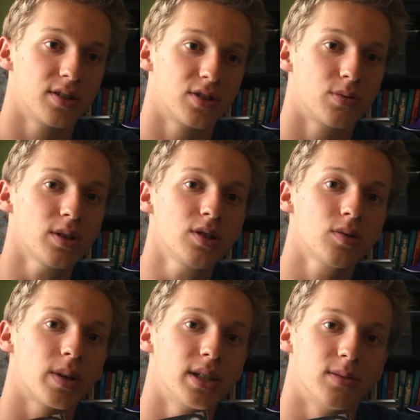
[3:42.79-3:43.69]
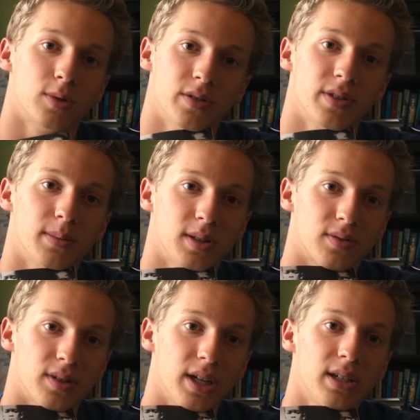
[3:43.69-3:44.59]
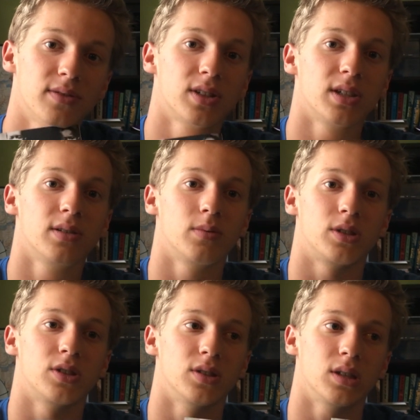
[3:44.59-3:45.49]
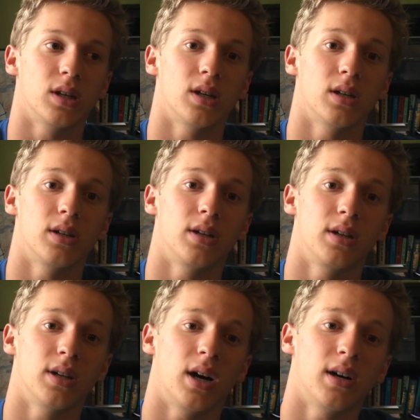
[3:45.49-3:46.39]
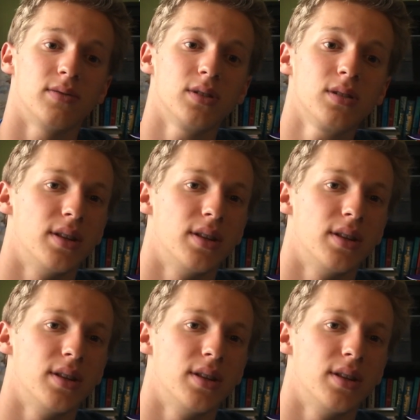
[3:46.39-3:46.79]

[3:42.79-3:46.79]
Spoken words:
So Richard Wright is more famous for Native Son, which is a novel.